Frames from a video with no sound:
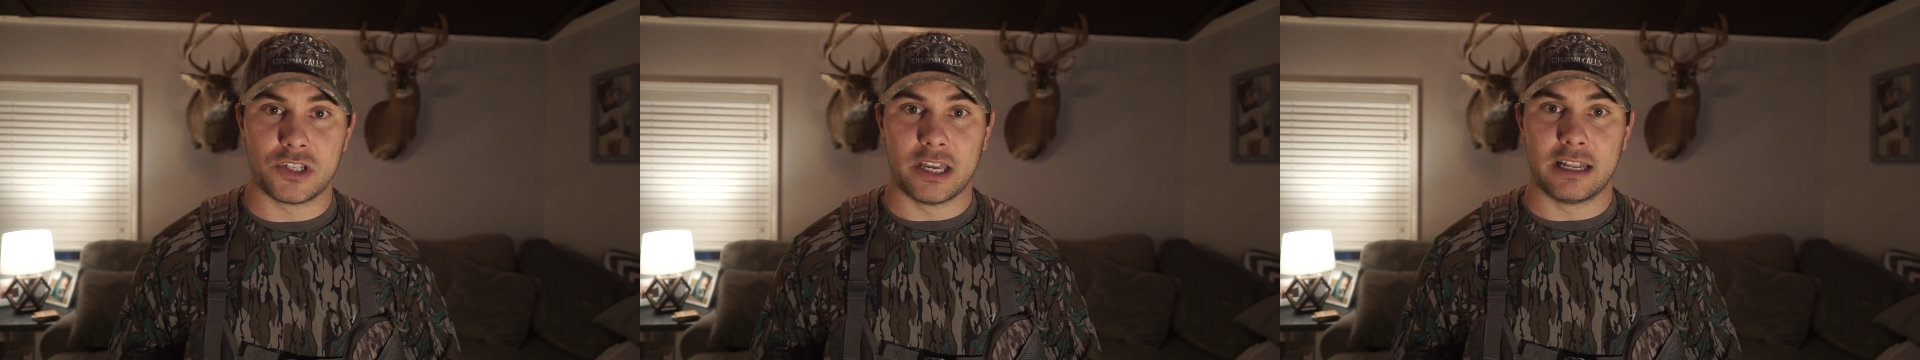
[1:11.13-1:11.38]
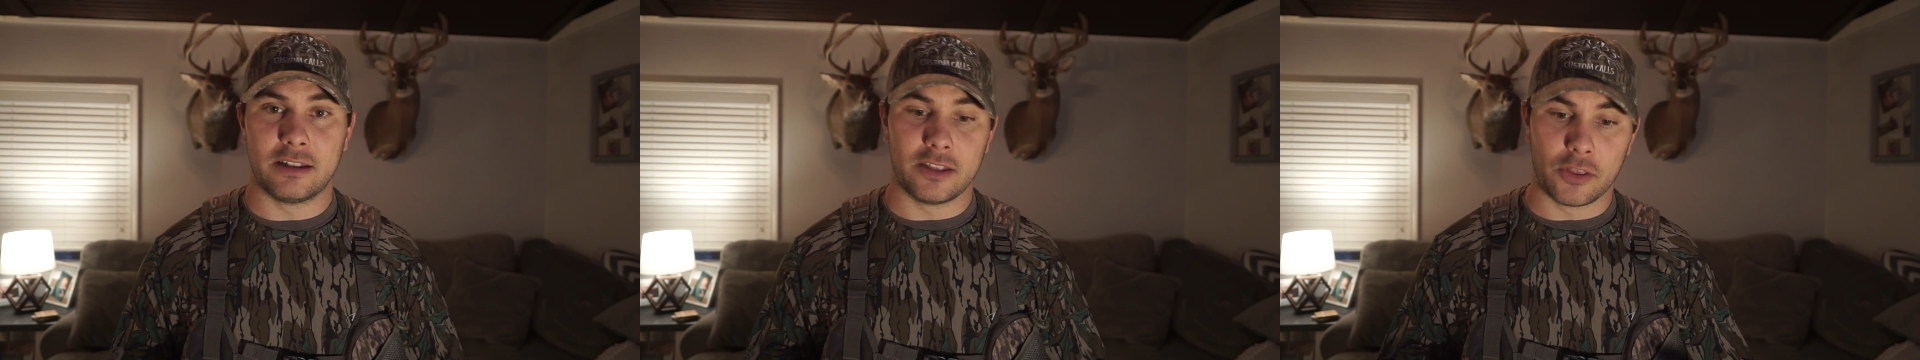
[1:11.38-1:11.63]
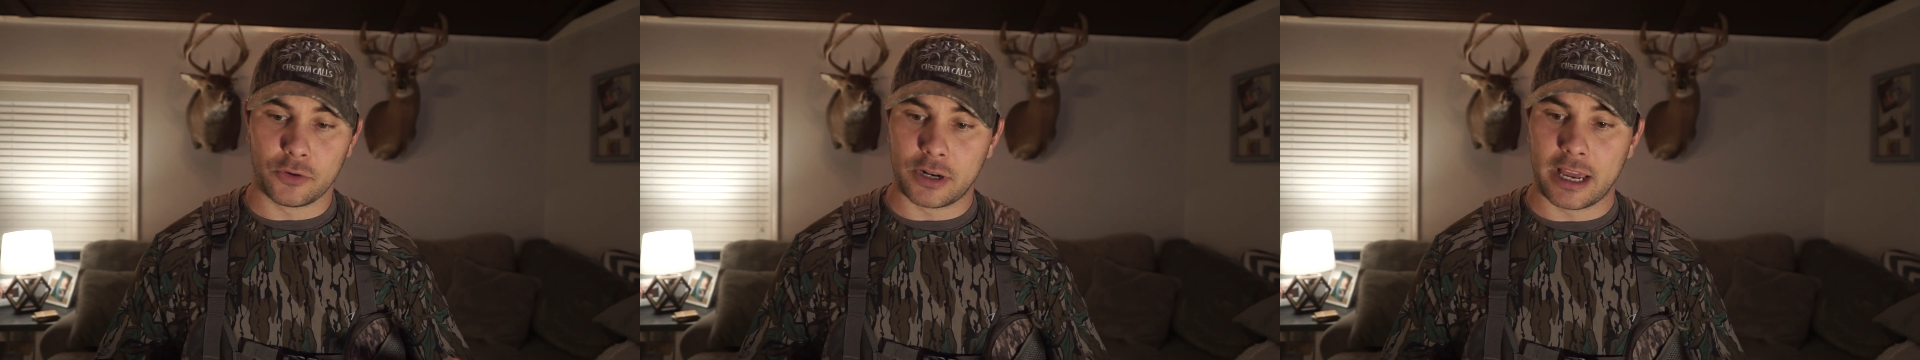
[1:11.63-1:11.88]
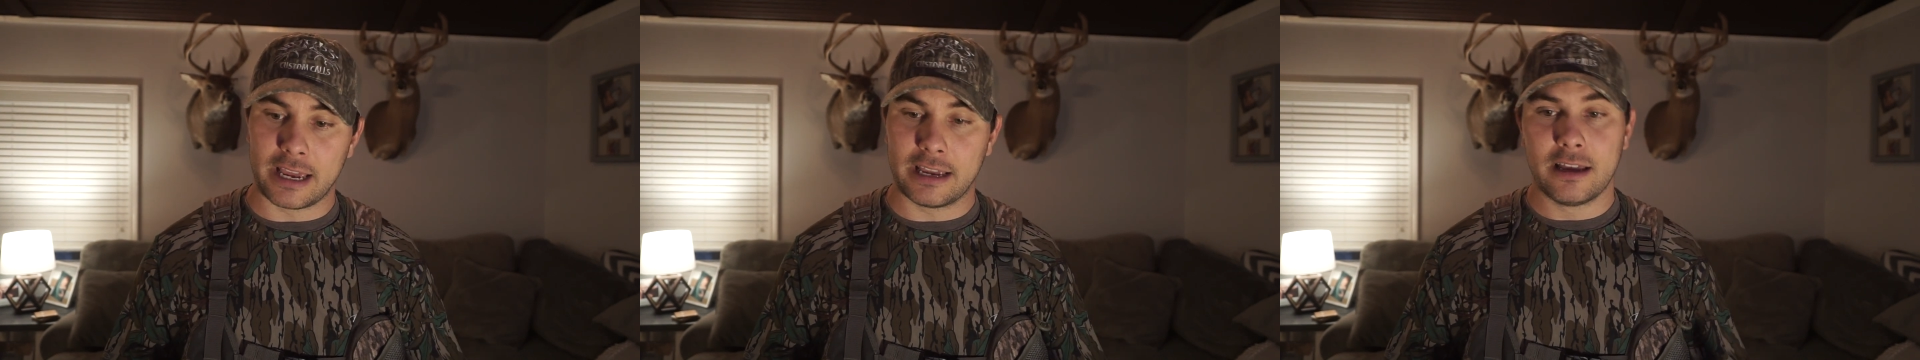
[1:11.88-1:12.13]
in the other
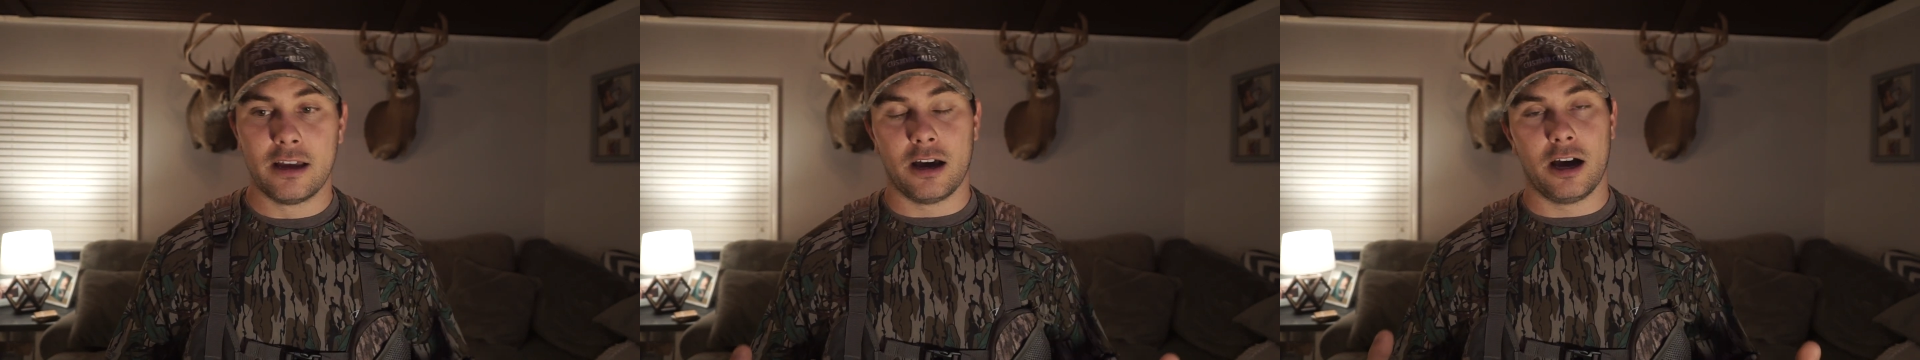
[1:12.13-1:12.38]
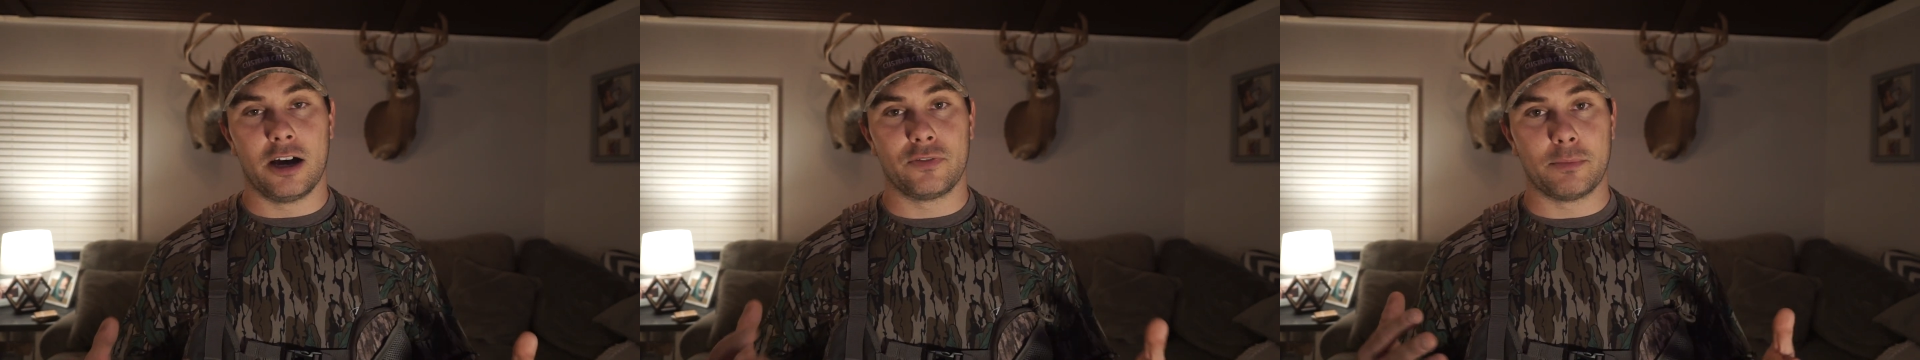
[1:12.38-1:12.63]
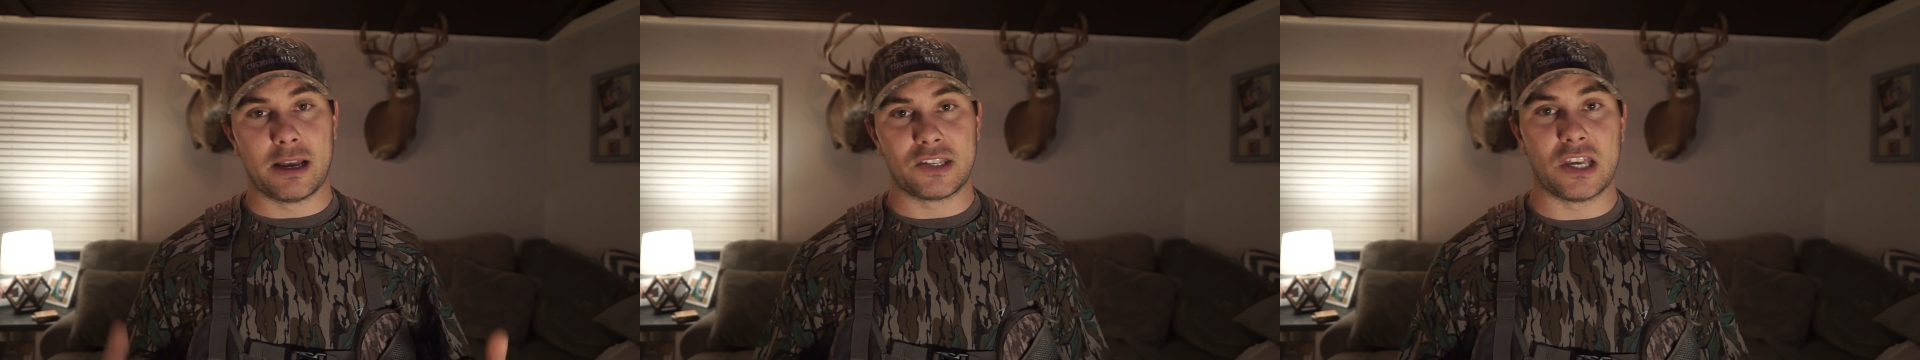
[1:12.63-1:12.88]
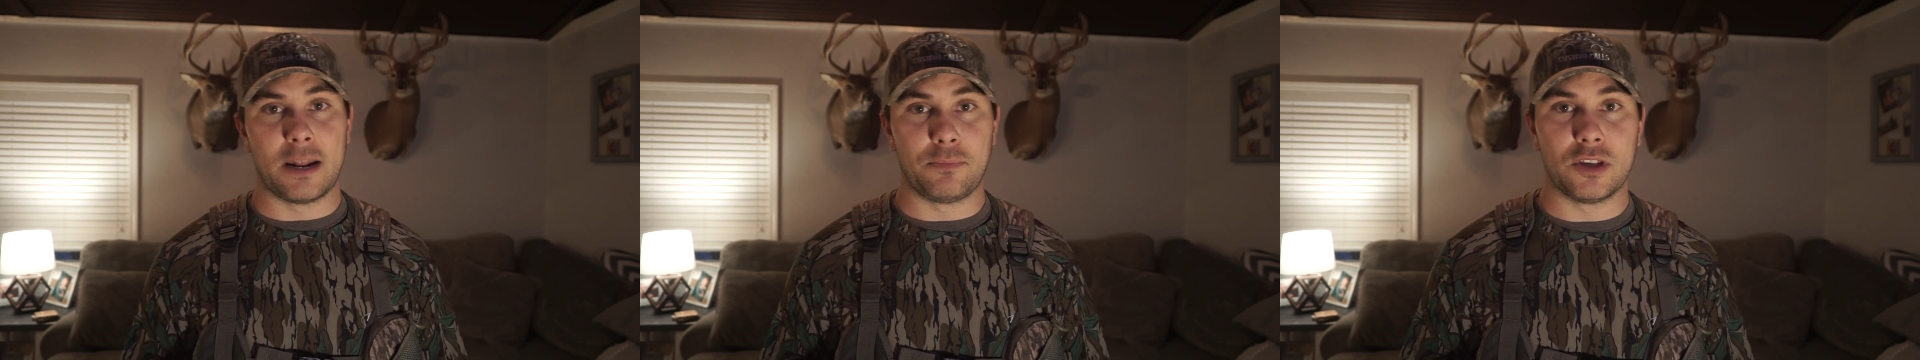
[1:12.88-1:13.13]
day for my
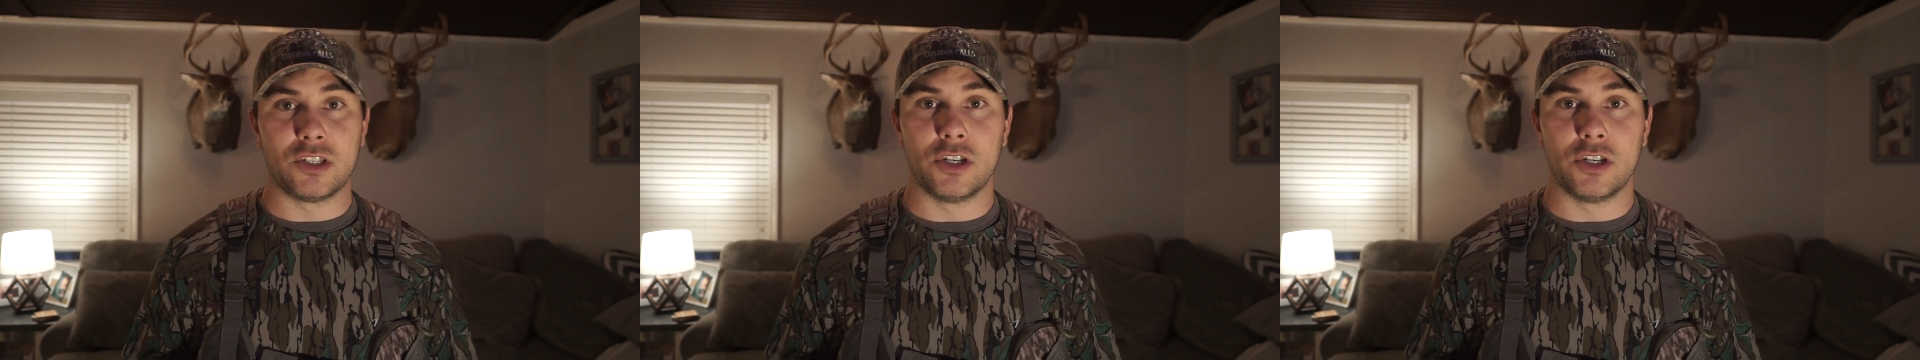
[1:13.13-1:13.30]
setup this